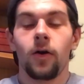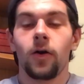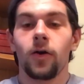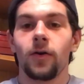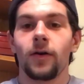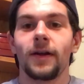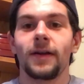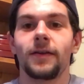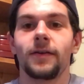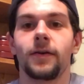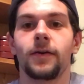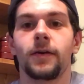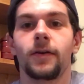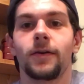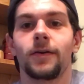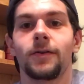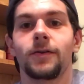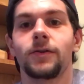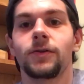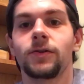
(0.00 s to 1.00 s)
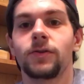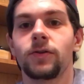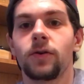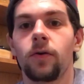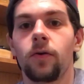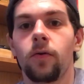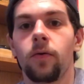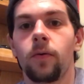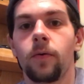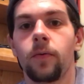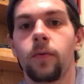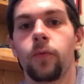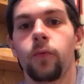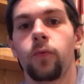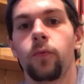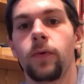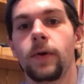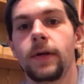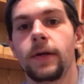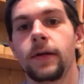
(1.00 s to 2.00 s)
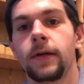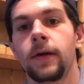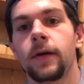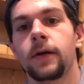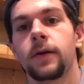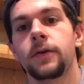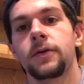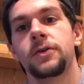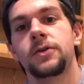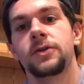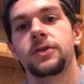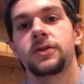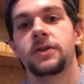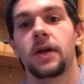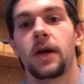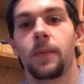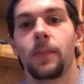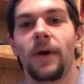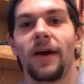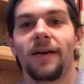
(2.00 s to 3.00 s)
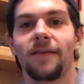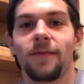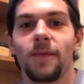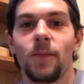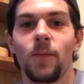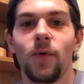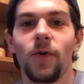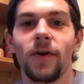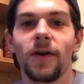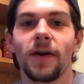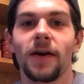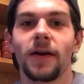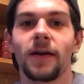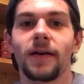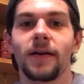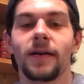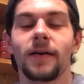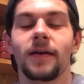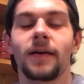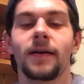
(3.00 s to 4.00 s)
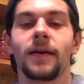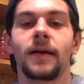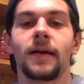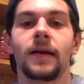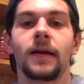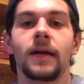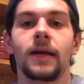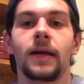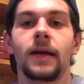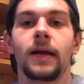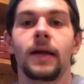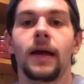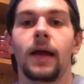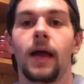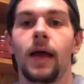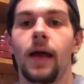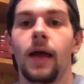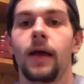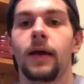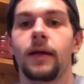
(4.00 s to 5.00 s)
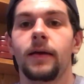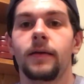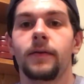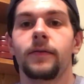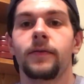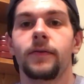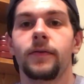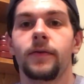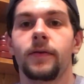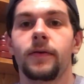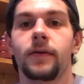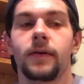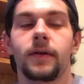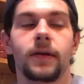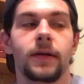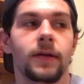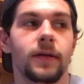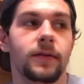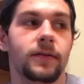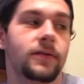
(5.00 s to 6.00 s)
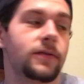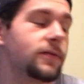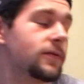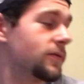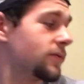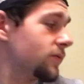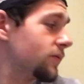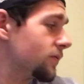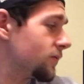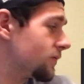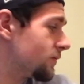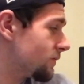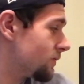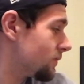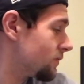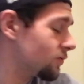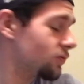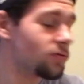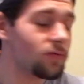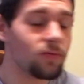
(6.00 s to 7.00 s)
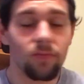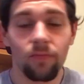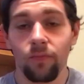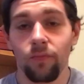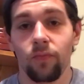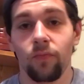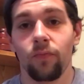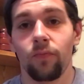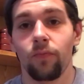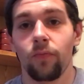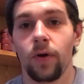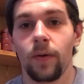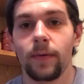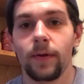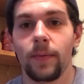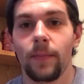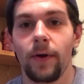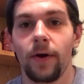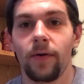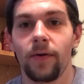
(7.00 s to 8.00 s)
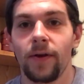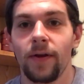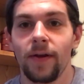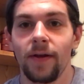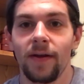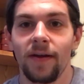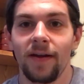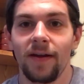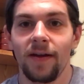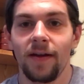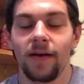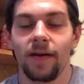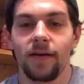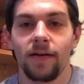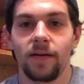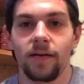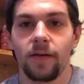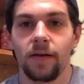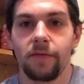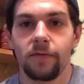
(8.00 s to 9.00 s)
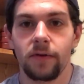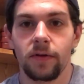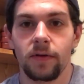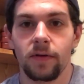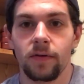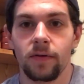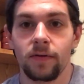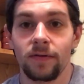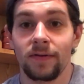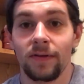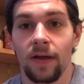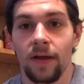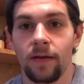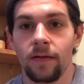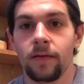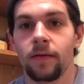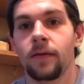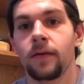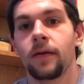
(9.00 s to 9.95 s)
Alright, so we just got back from work, and it's probably about 11:10,